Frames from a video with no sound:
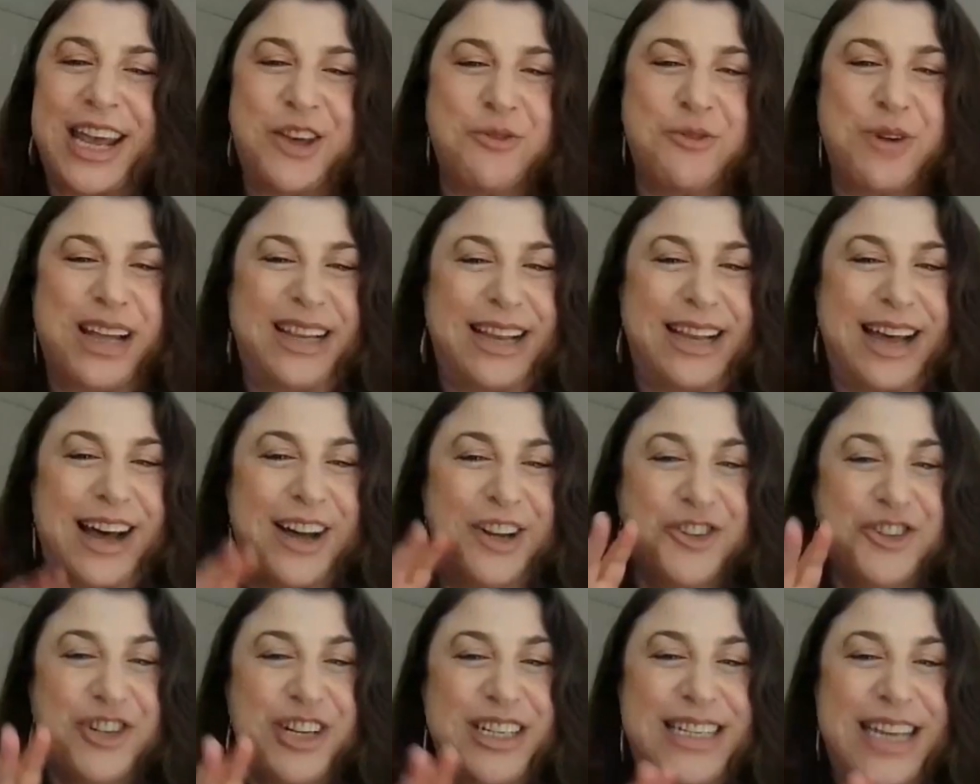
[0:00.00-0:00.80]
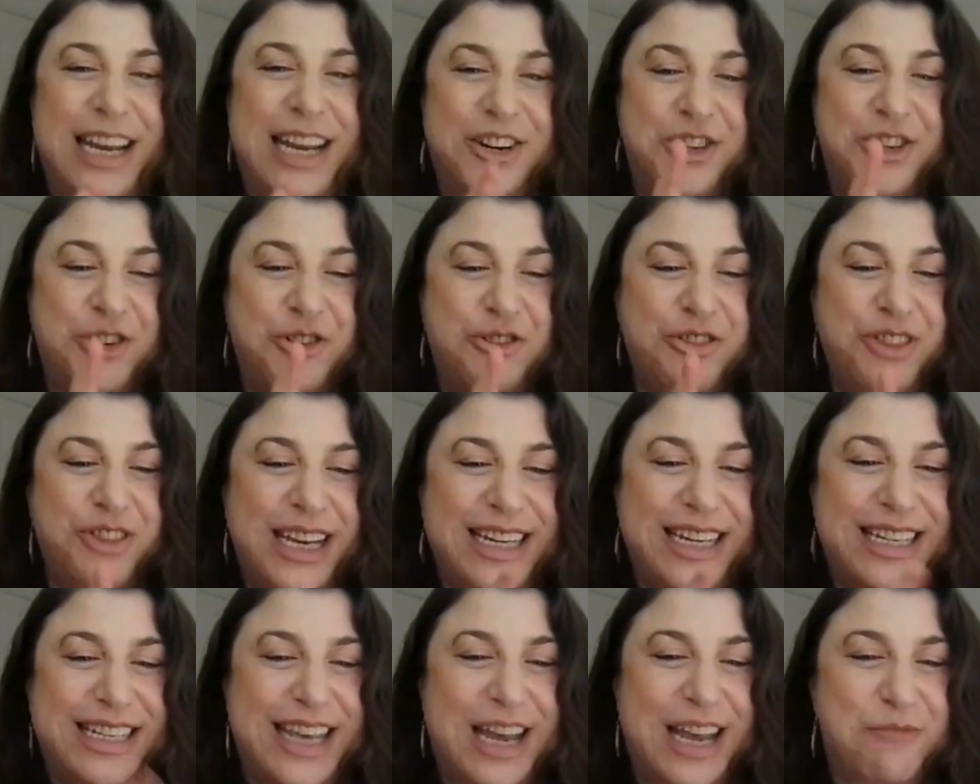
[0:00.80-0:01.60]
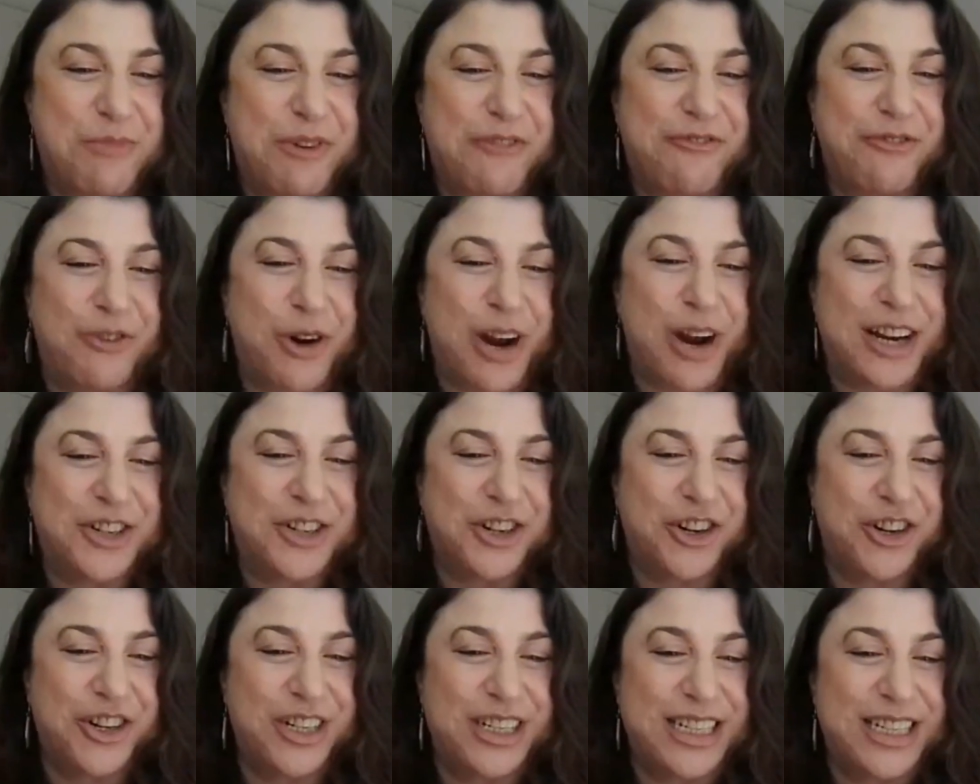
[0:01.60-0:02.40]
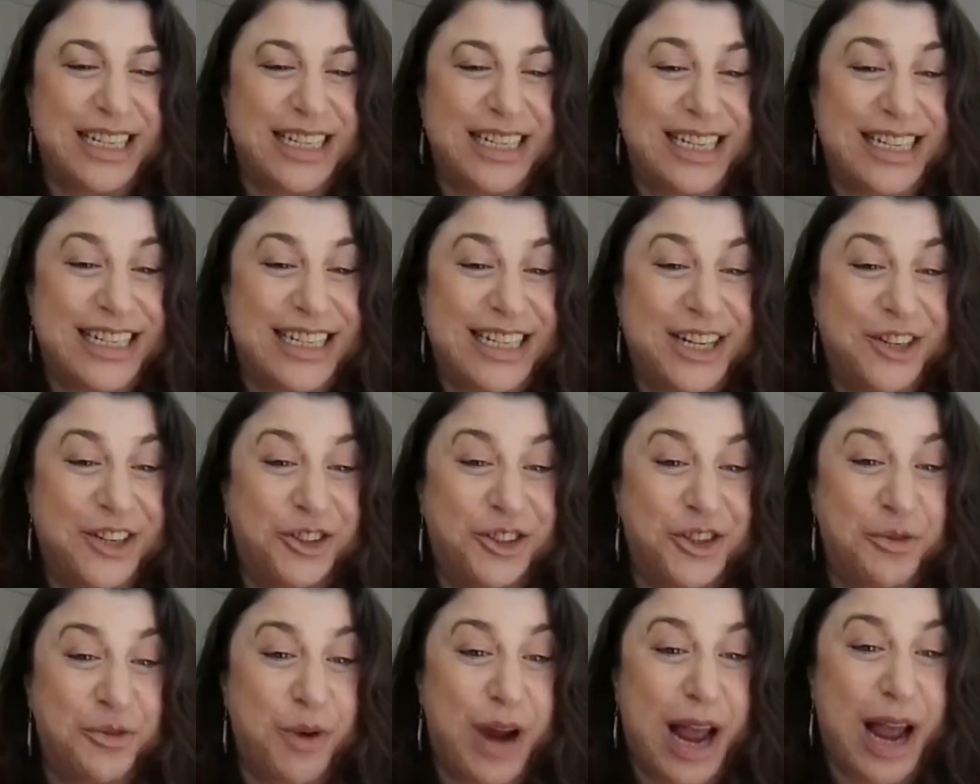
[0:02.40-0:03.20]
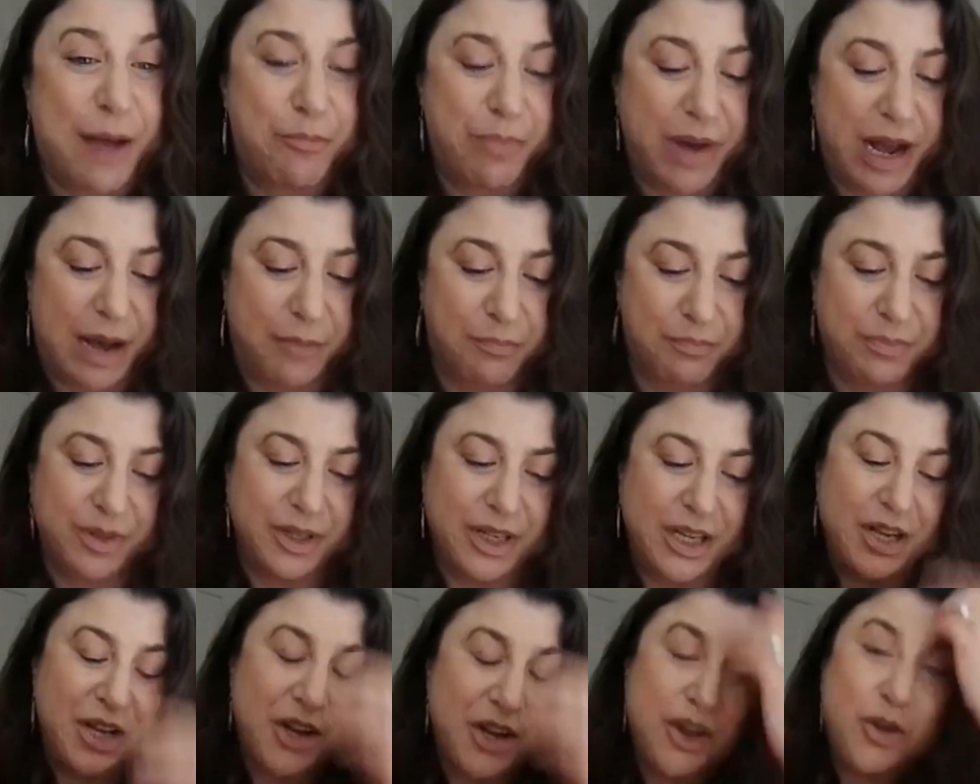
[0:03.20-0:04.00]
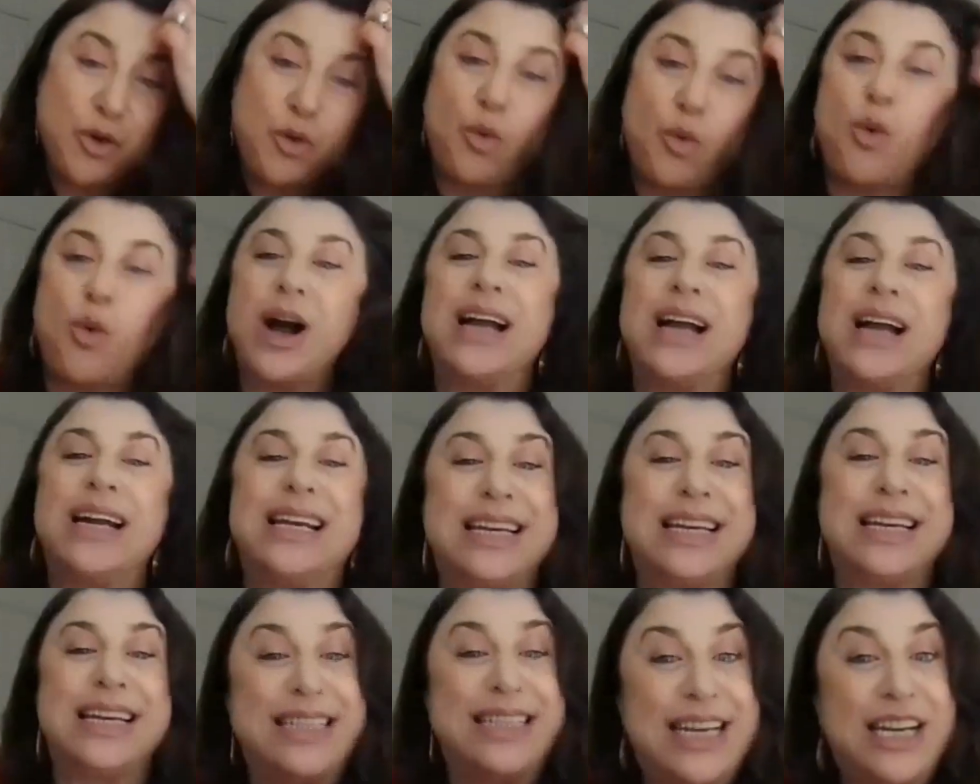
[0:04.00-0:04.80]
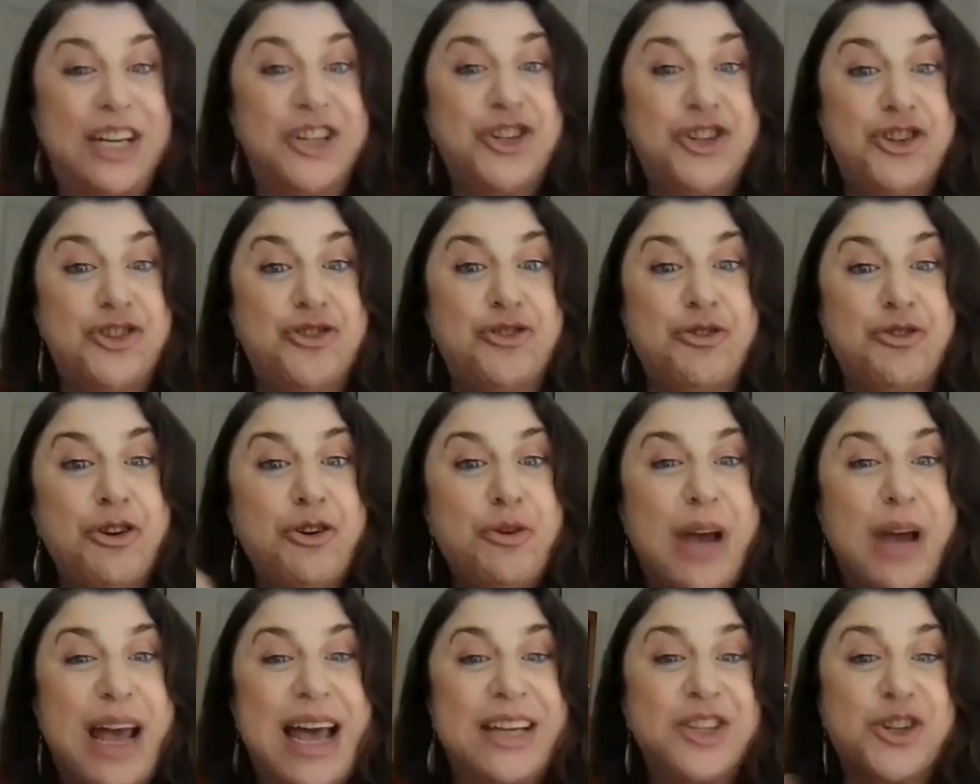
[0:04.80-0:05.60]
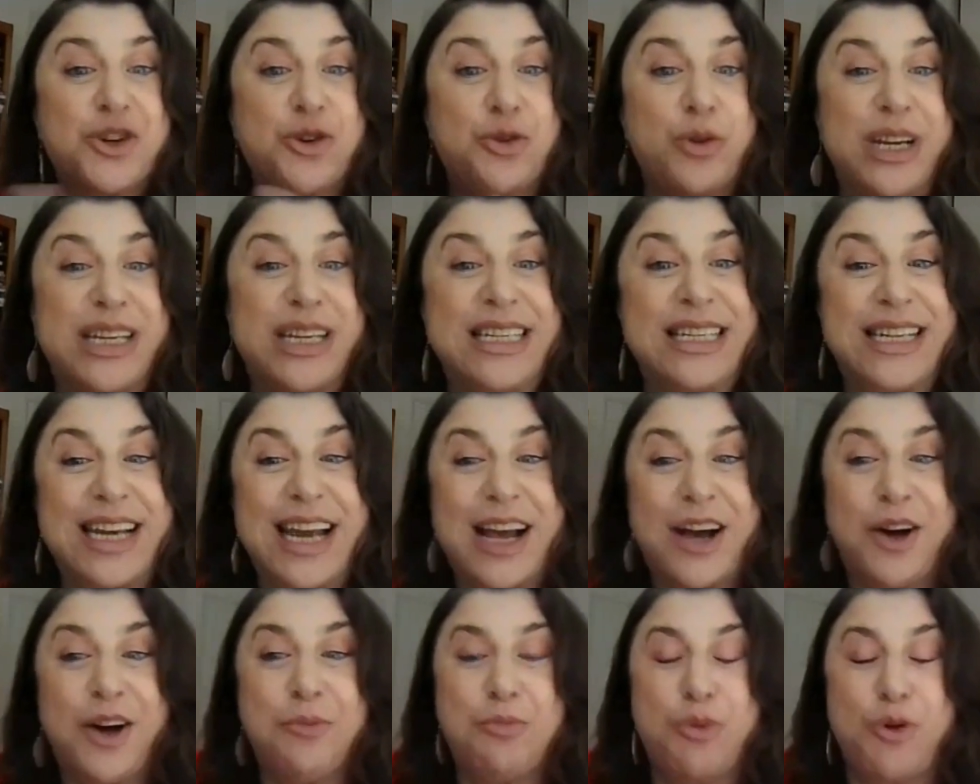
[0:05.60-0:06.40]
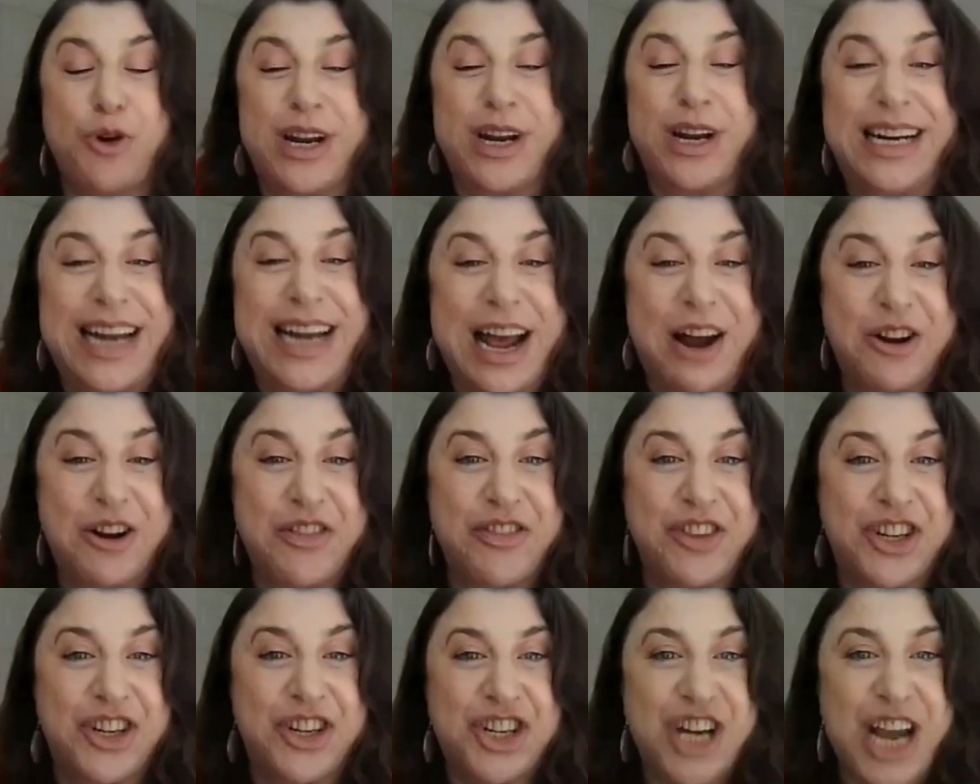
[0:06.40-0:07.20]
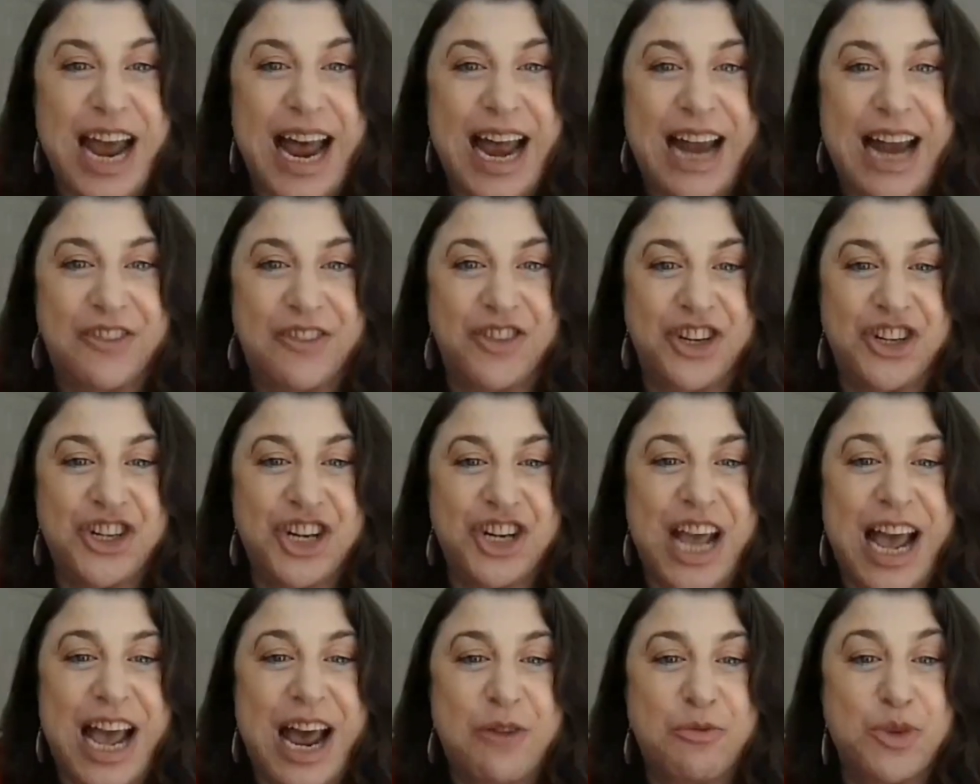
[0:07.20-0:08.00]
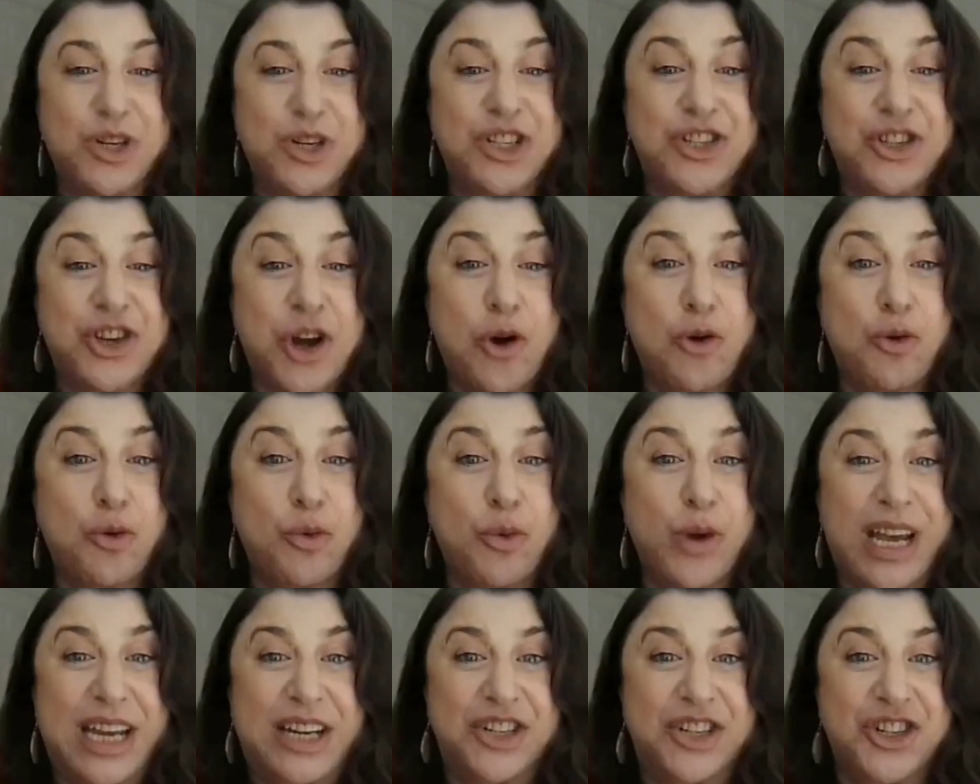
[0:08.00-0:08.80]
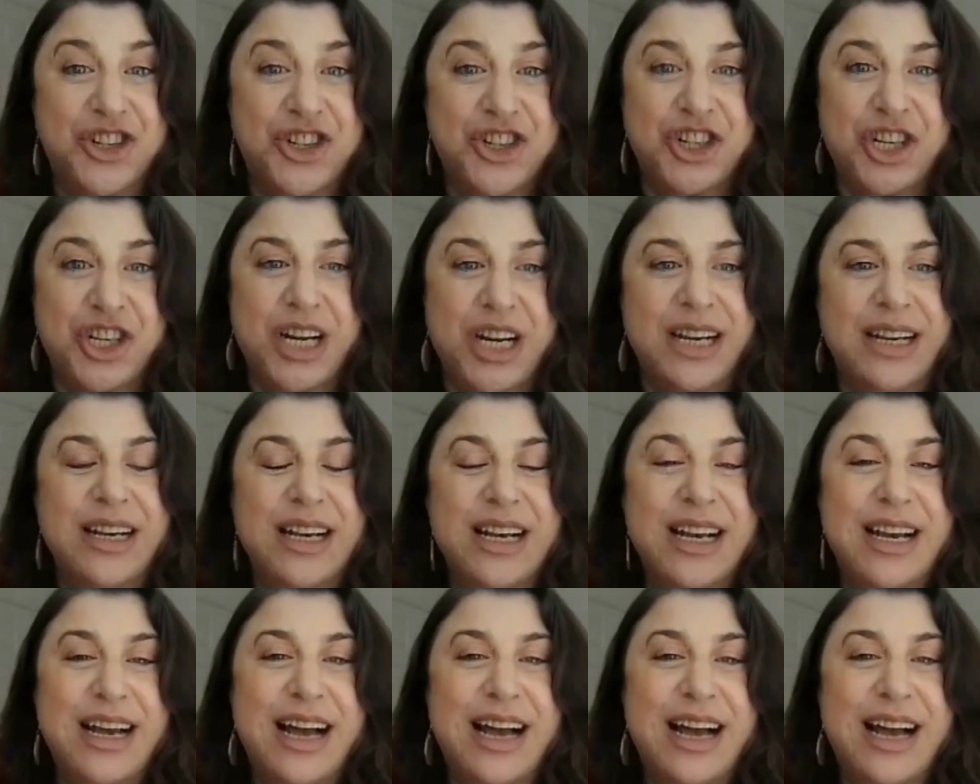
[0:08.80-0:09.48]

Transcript: Thank you, Ella. I'll just say two things then before I turn to Cecile to wrap up. One is, it's true, as Christelle pointed out in the chat was so rich.